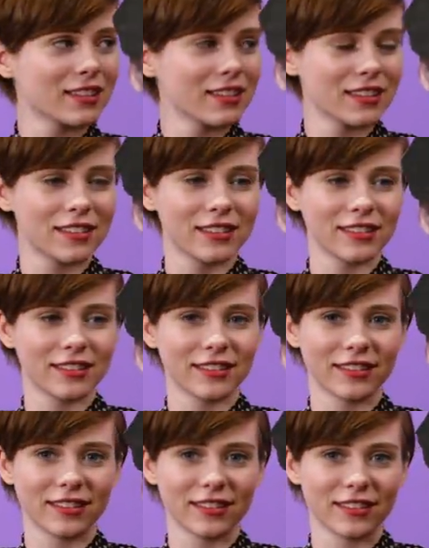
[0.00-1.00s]

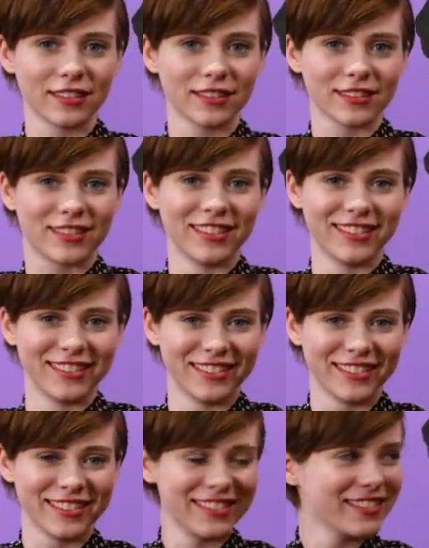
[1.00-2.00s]

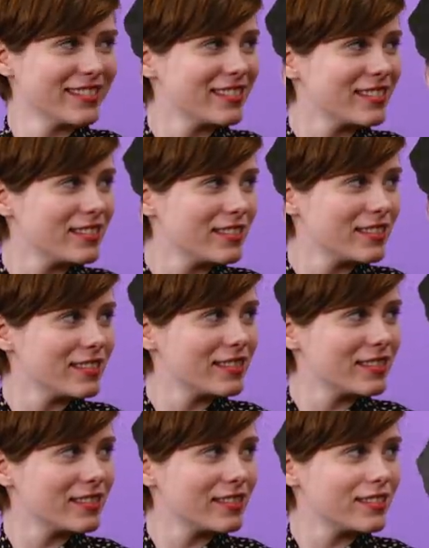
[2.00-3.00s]

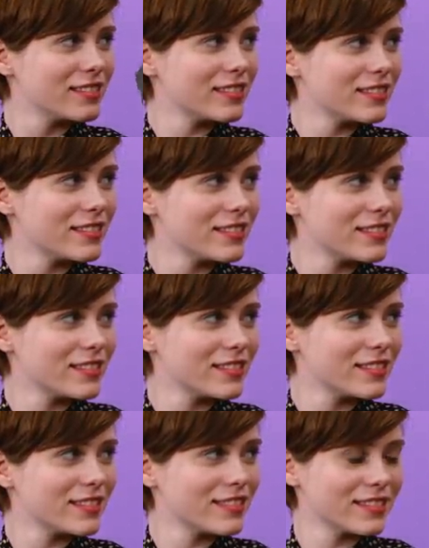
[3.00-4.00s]

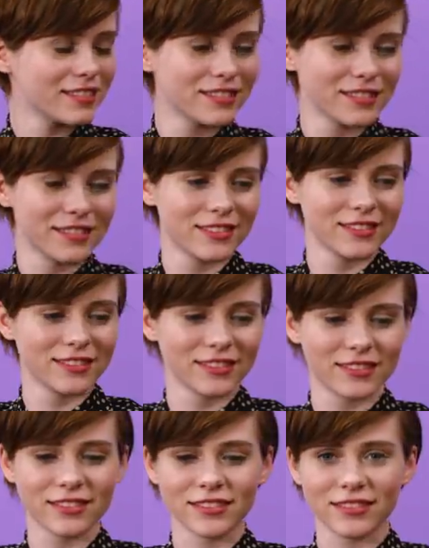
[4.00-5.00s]
No words are spoken by the person on screen.